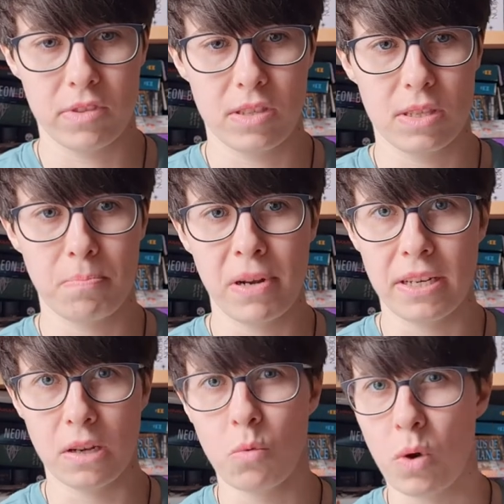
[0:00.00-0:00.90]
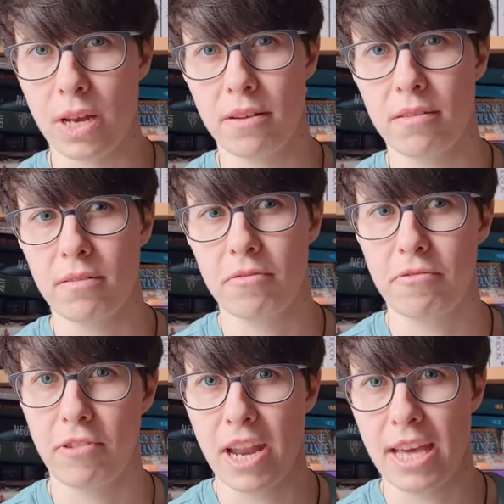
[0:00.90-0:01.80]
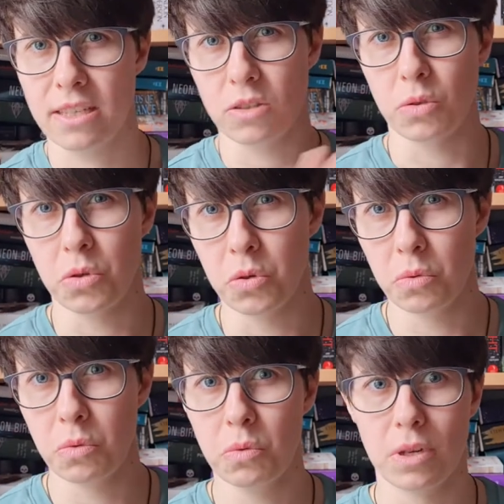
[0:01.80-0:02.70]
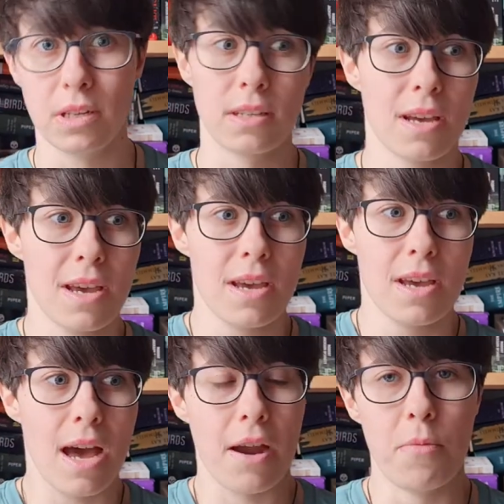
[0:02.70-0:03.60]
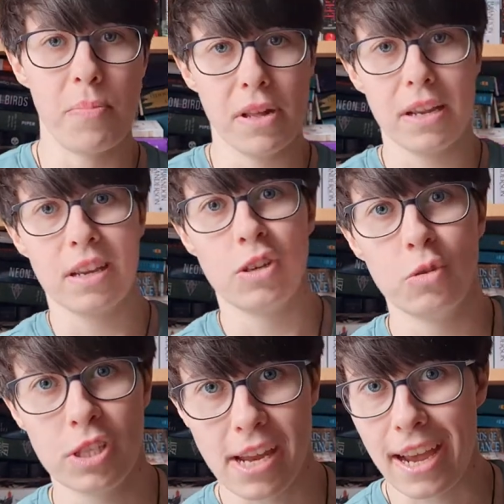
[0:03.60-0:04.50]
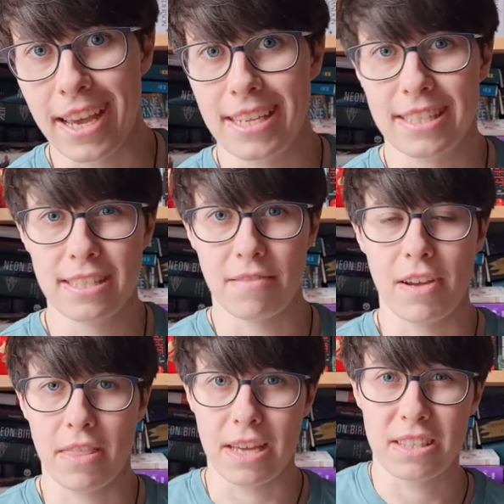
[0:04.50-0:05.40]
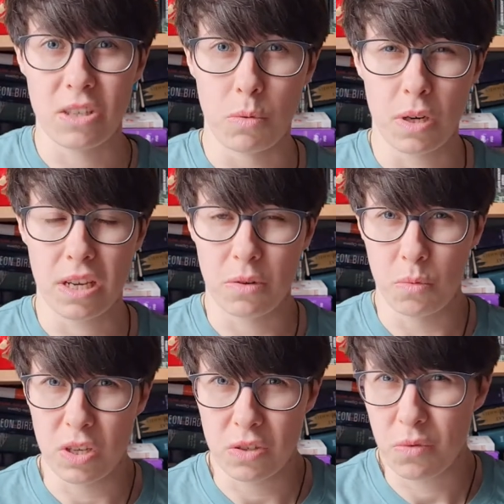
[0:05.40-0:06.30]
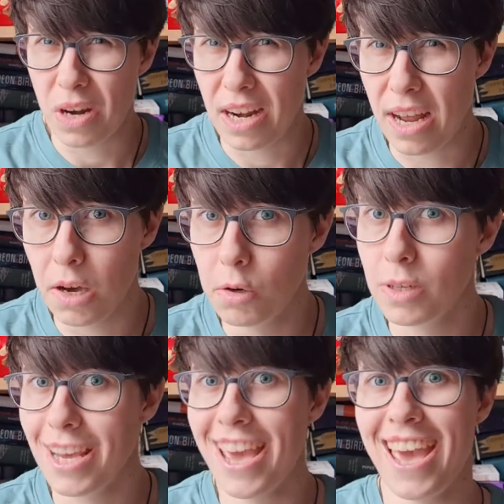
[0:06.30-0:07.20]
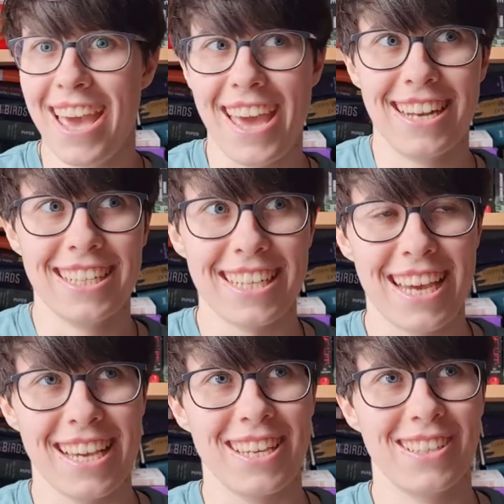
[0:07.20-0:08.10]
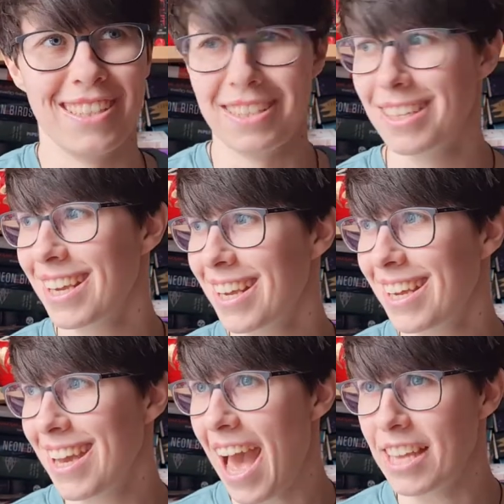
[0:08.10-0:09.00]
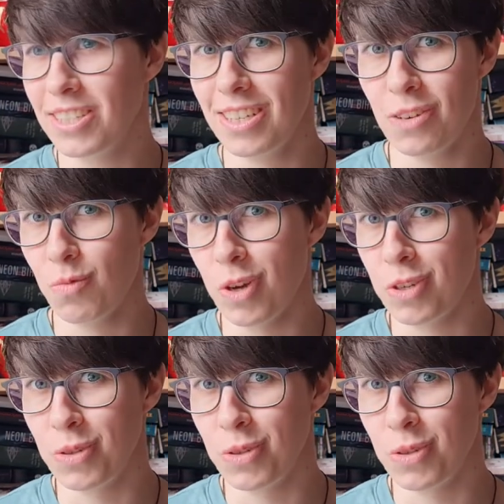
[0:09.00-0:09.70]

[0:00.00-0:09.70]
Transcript: splitting one flat into two and are building a new staircase and stuff like that, so it was really loud and I didn't want